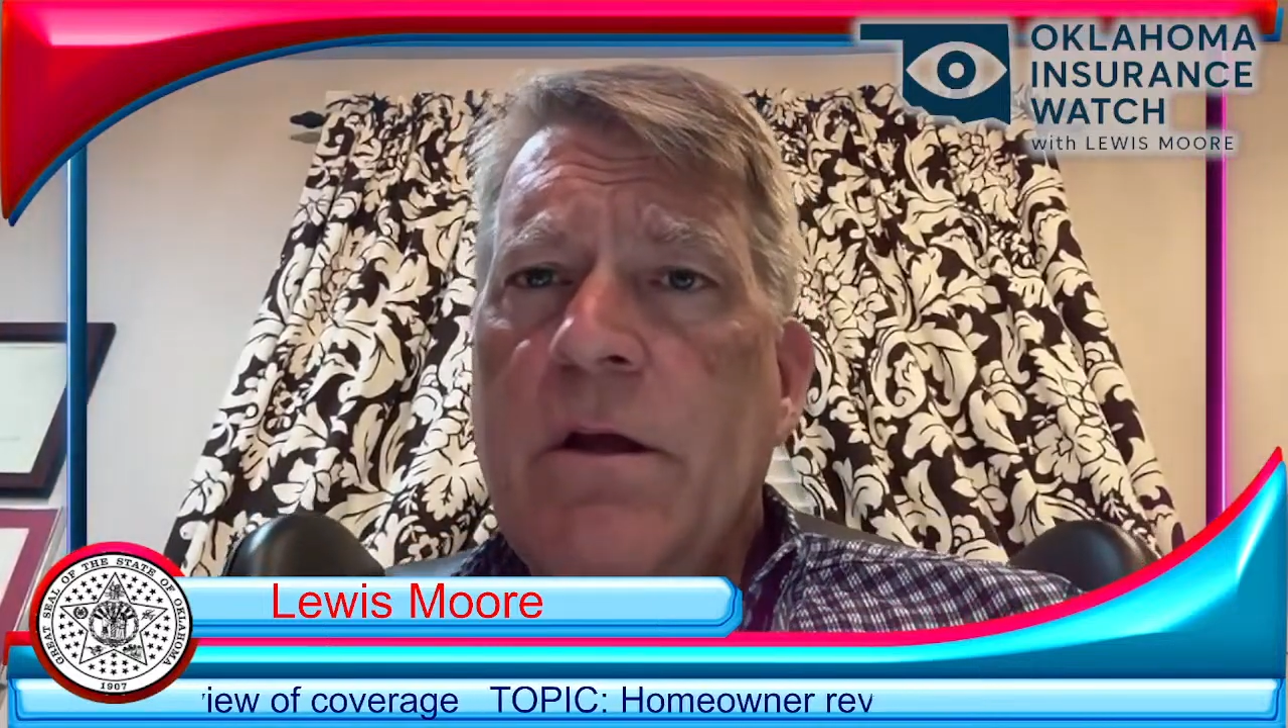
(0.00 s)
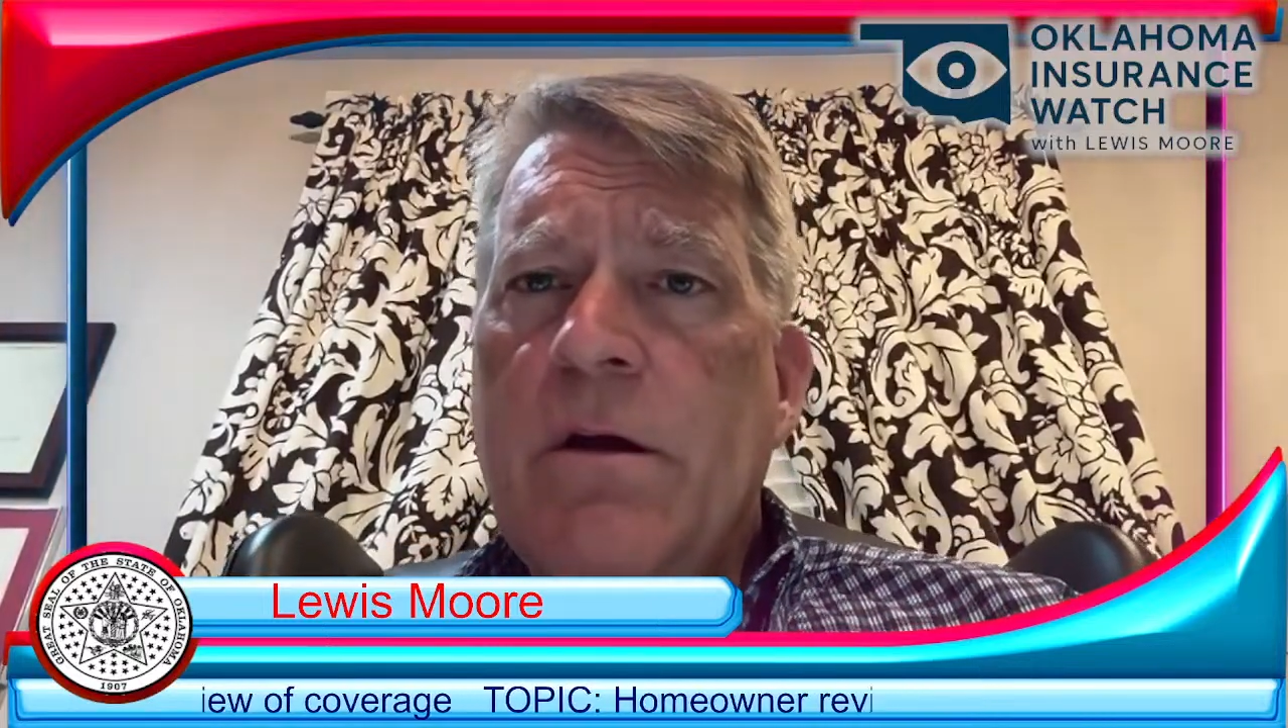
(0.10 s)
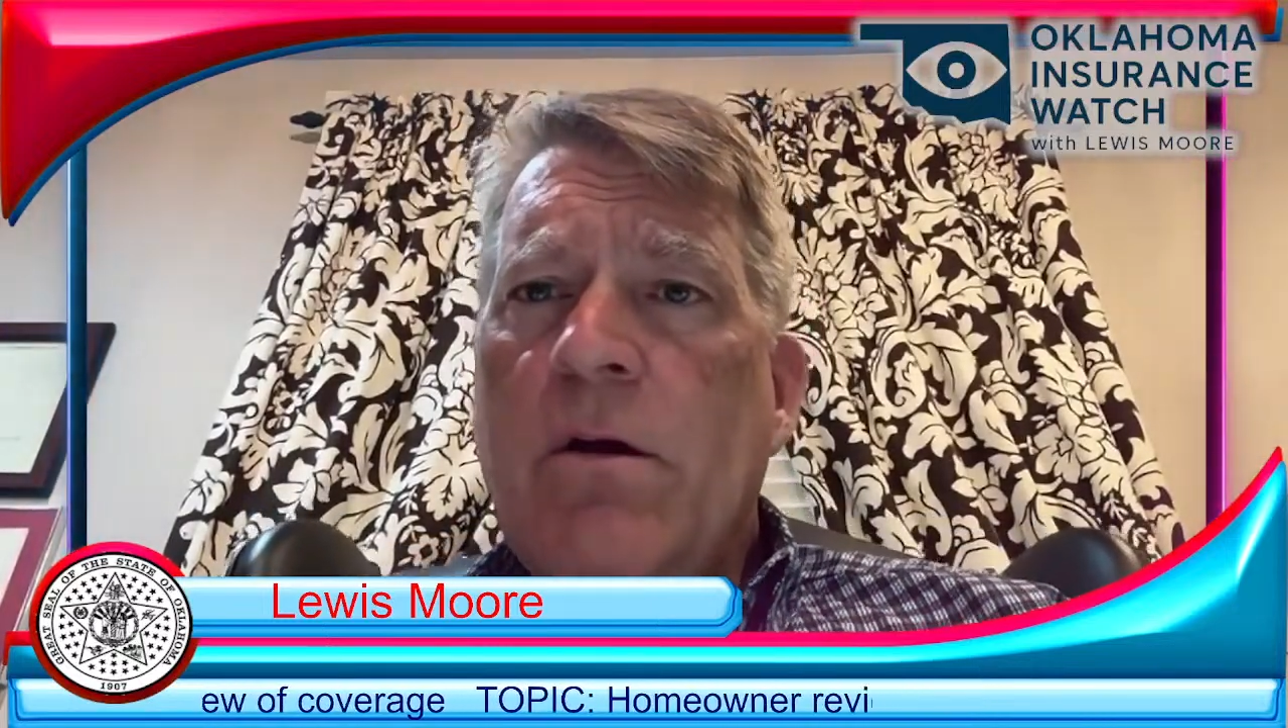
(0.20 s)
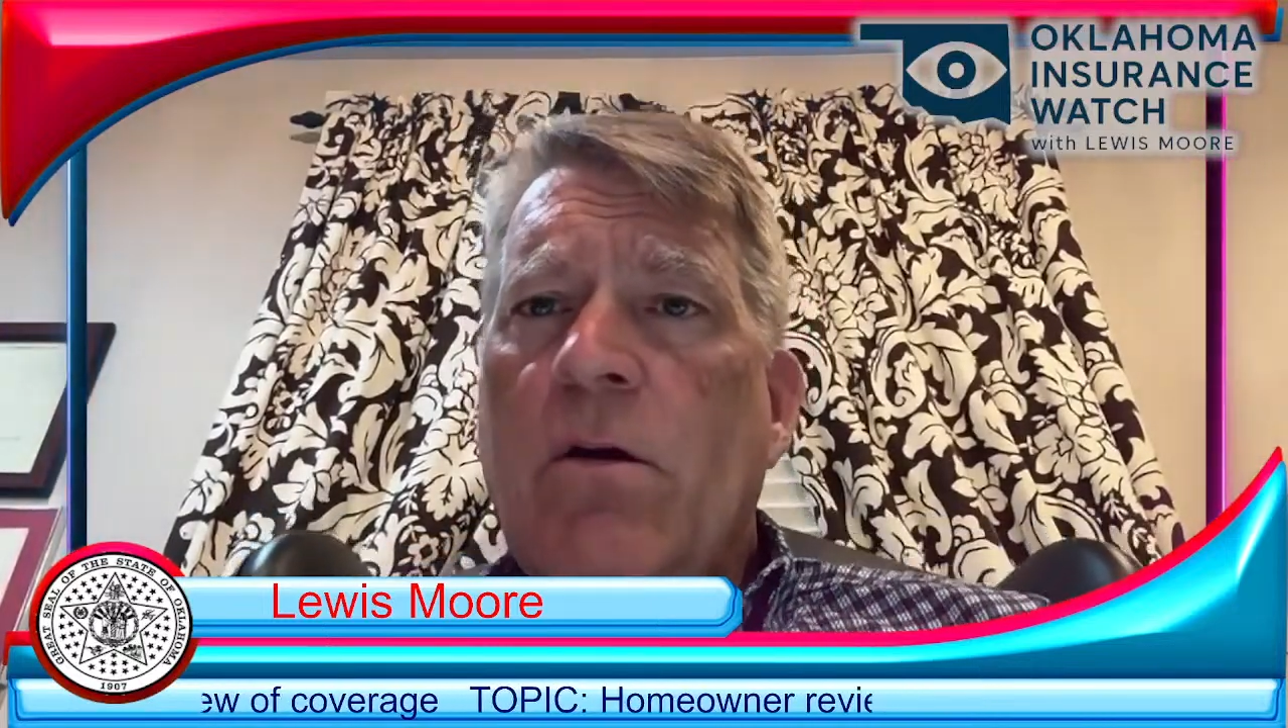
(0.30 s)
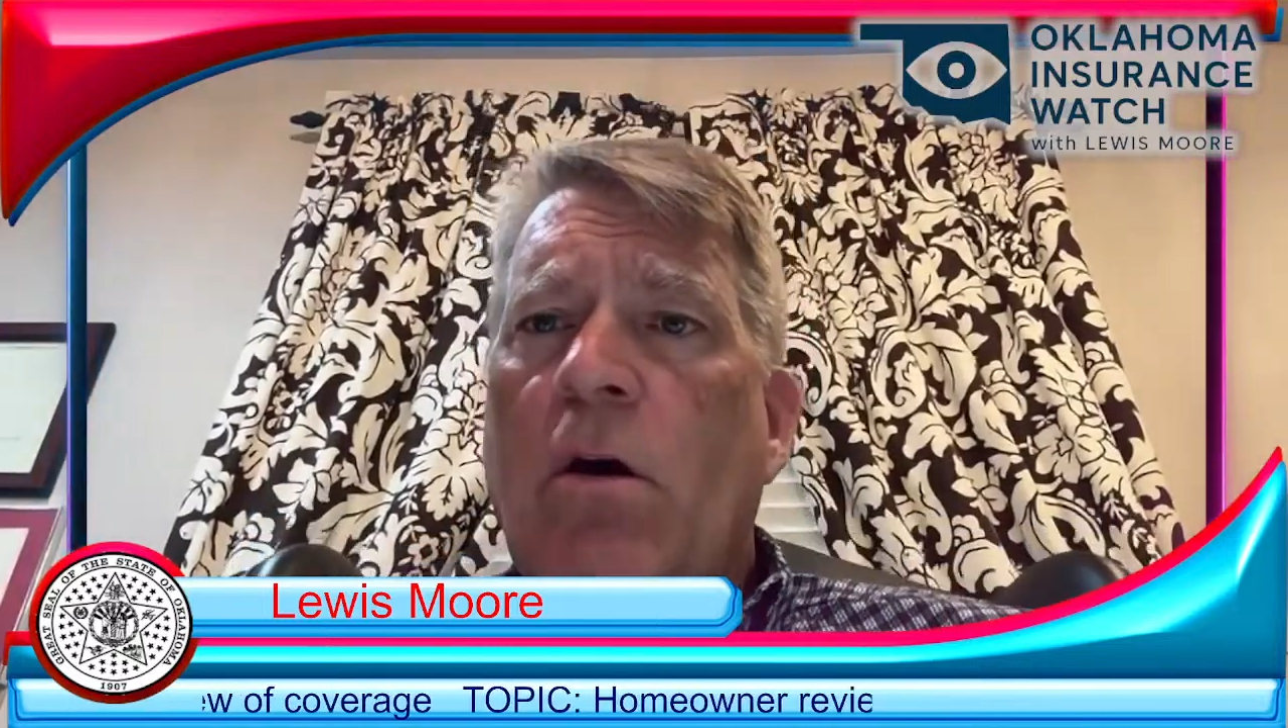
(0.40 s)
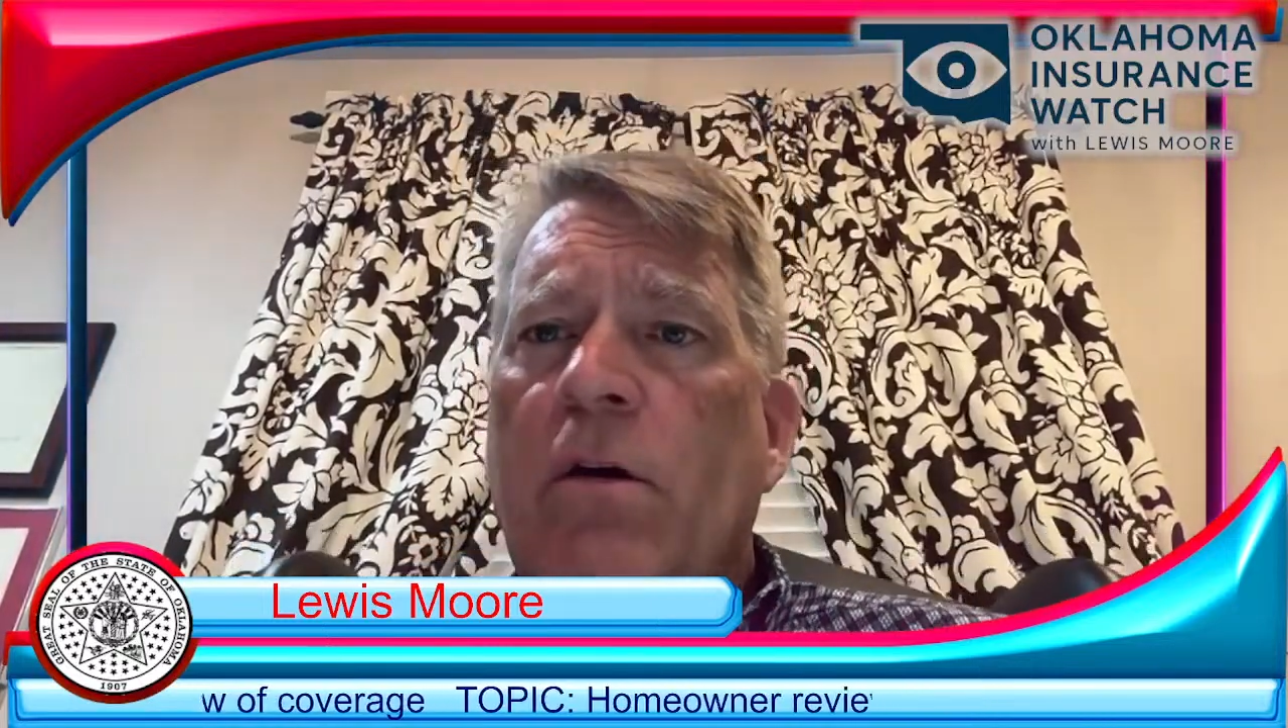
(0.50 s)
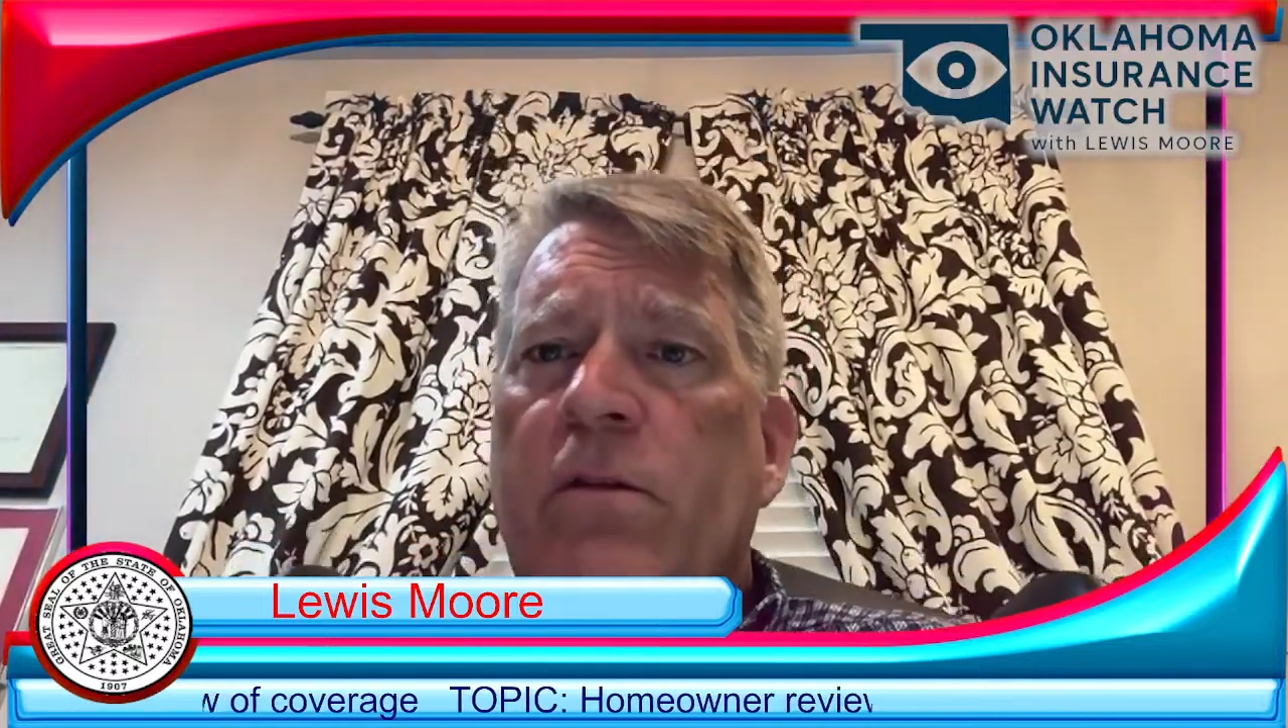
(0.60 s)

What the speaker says: also